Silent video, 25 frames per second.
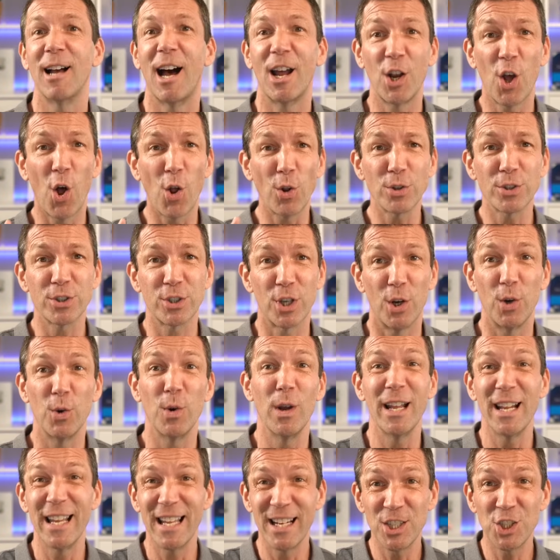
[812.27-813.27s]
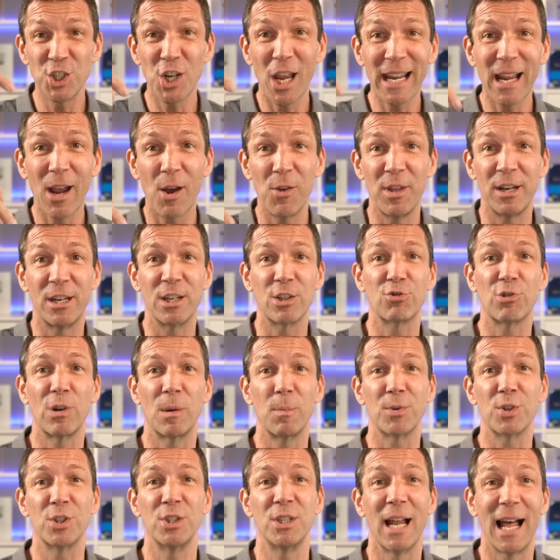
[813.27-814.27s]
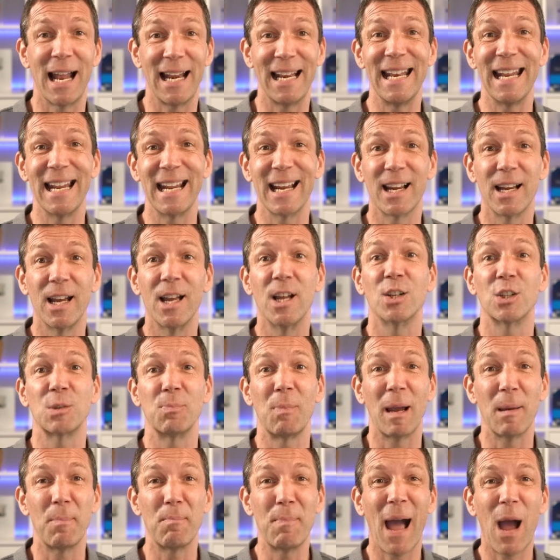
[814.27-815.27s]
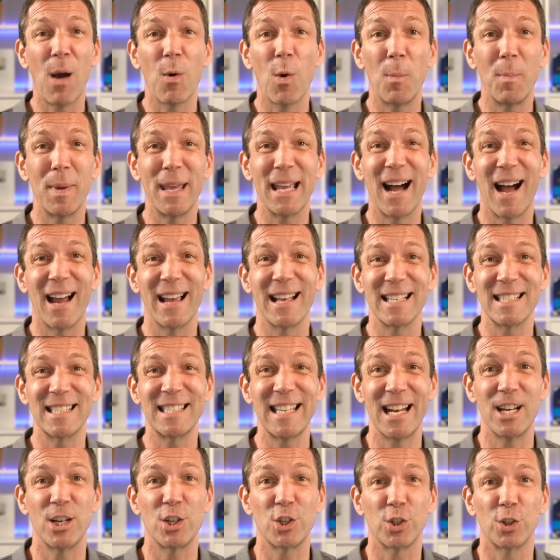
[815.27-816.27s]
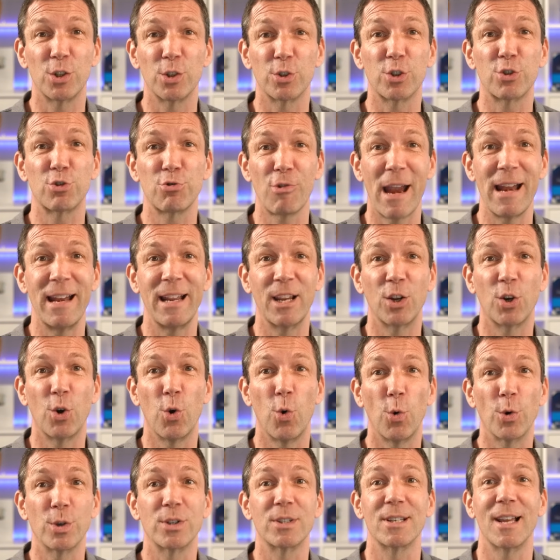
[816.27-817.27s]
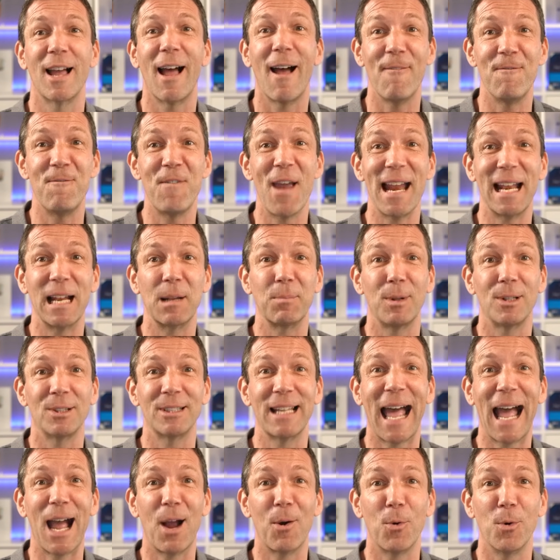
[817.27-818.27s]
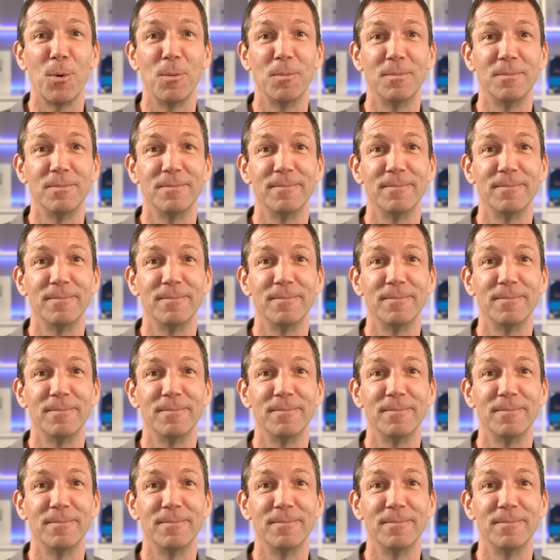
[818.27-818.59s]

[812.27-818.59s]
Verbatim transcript: And also, check out in the description a link to my Power B I Essentials training course available now.